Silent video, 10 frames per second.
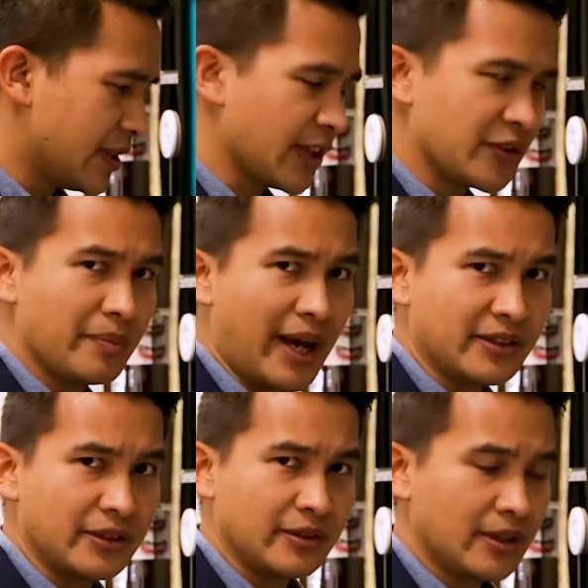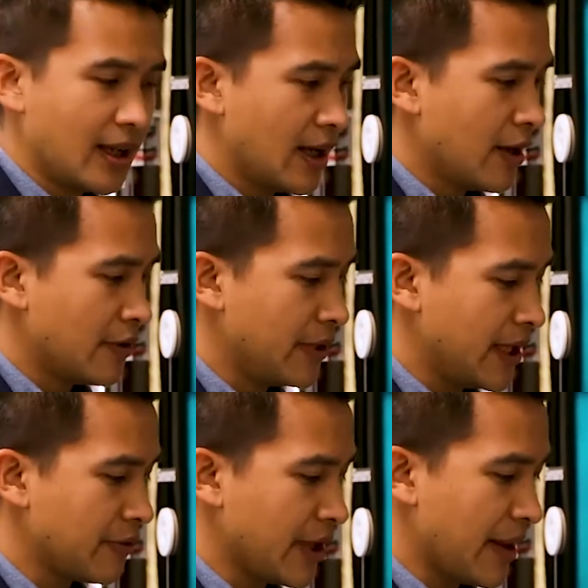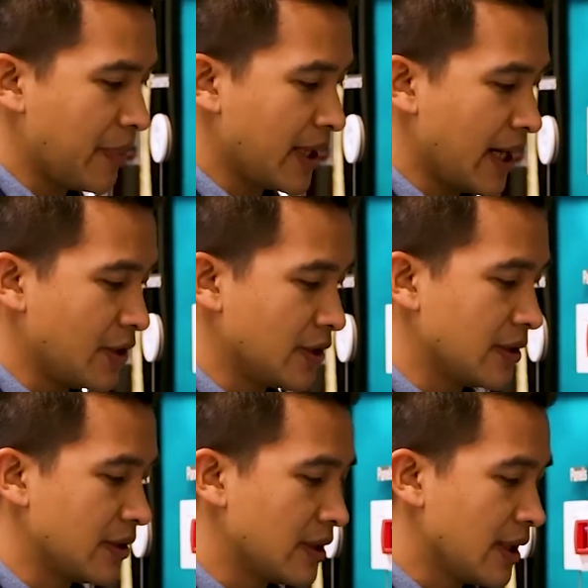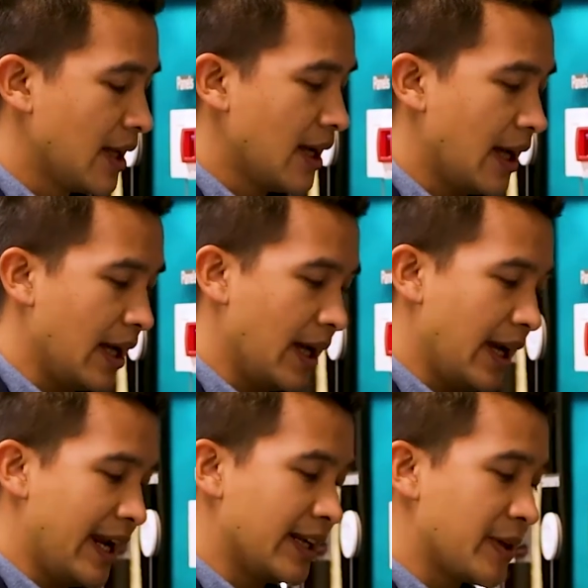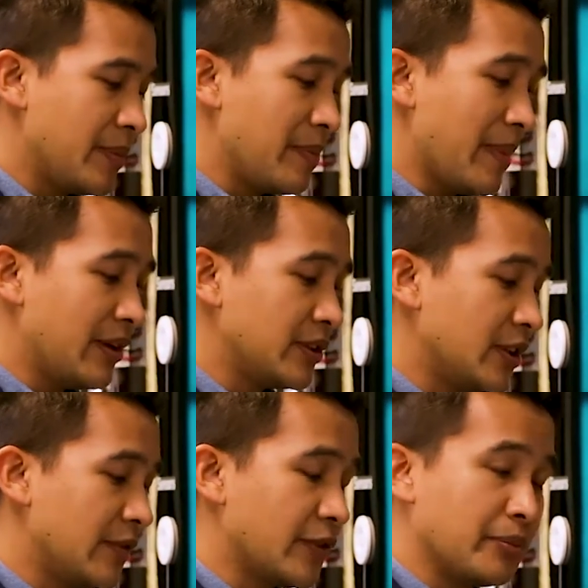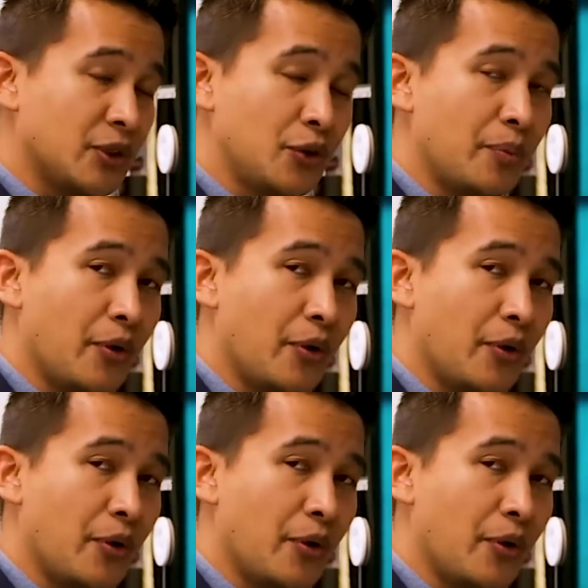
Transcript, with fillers: detection pattern, really great applications, uh, and it can be mounted from two